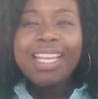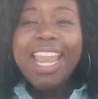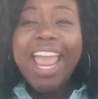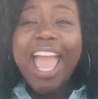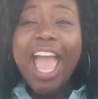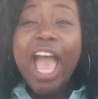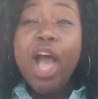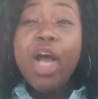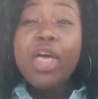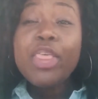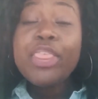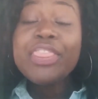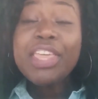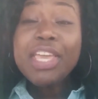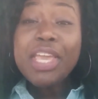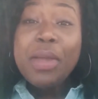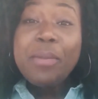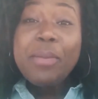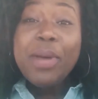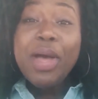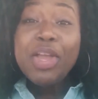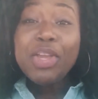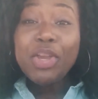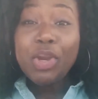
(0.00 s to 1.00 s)
Now,
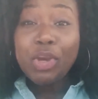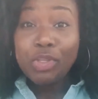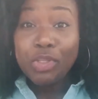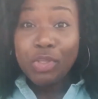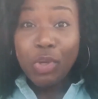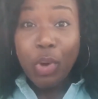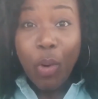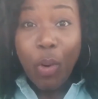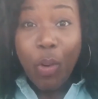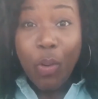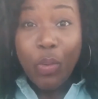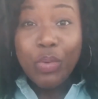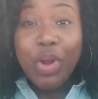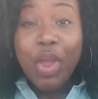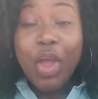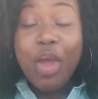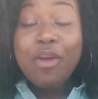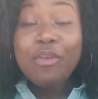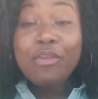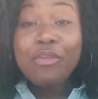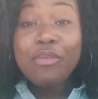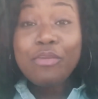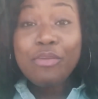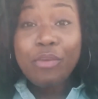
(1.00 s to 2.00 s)
think about your tone
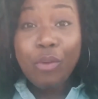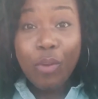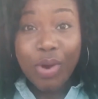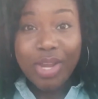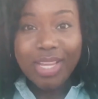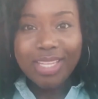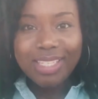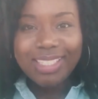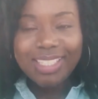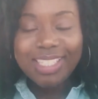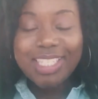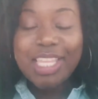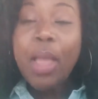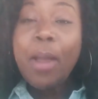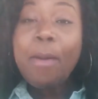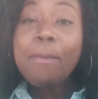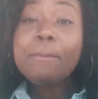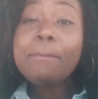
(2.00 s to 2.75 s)
of voice.